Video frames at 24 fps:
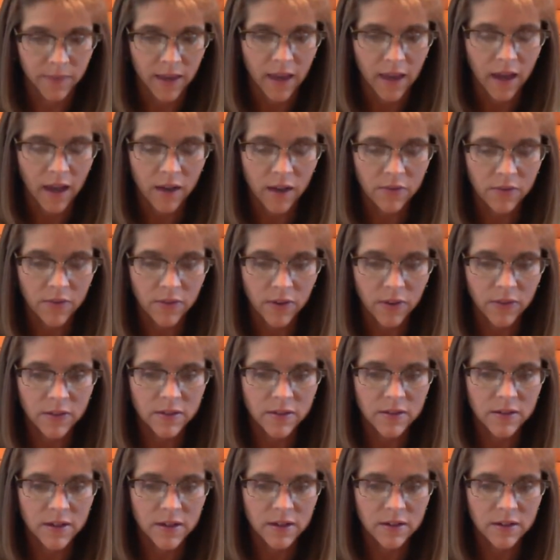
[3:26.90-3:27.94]
I felt
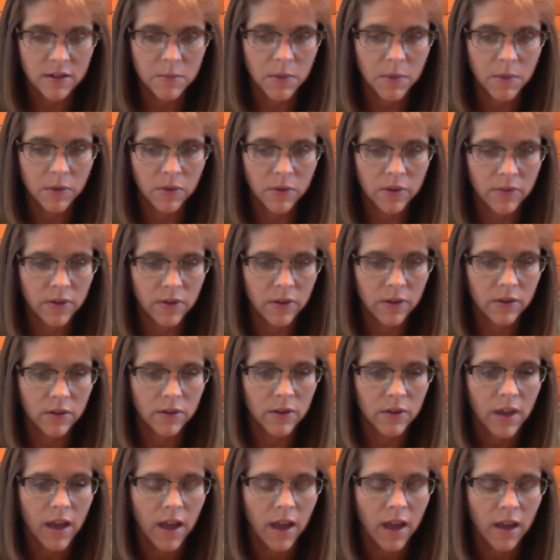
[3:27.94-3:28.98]
this needed to be revealed,
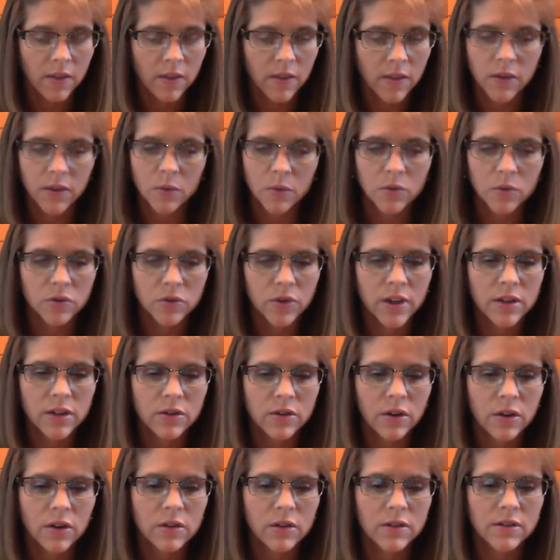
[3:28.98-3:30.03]
and that there was great
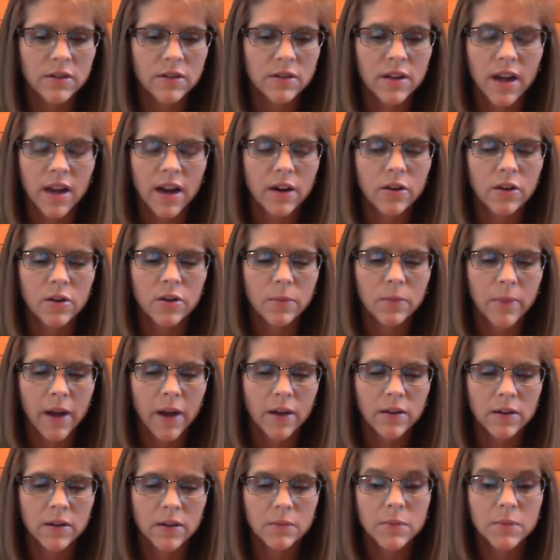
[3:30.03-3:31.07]
darkness and error
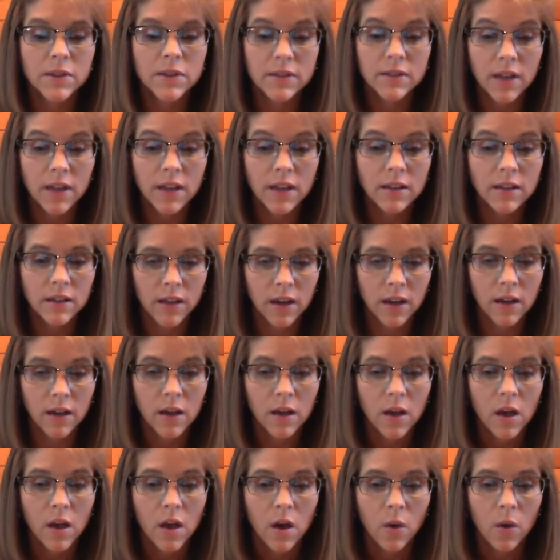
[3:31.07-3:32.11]
about it. But suddenly,
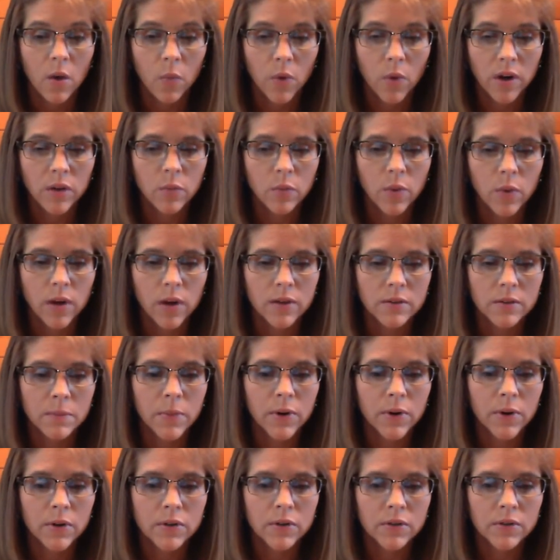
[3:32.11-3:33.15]
what it was
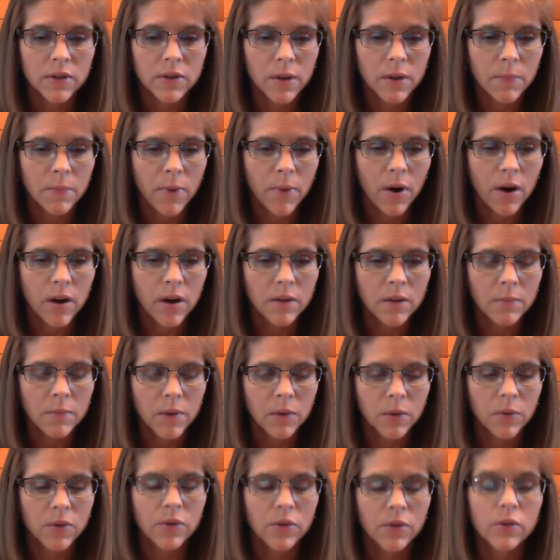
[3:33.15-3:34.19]
burst upon me
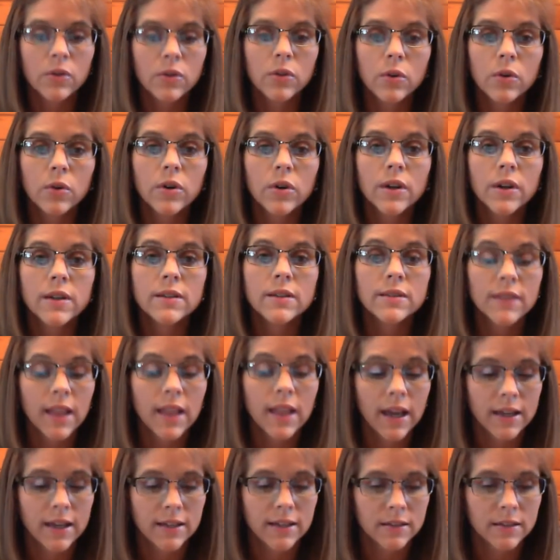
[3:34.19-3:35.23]
with a glorious
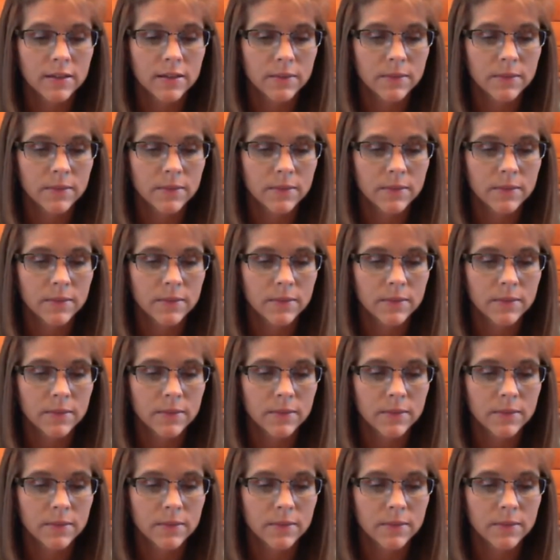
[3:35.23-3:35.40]
light.